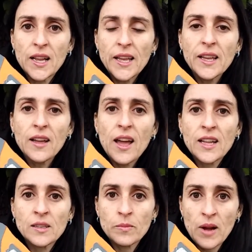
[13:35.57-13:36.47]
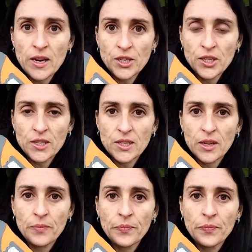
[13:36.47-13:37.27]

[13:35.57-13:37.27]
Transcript: Lake and marshes.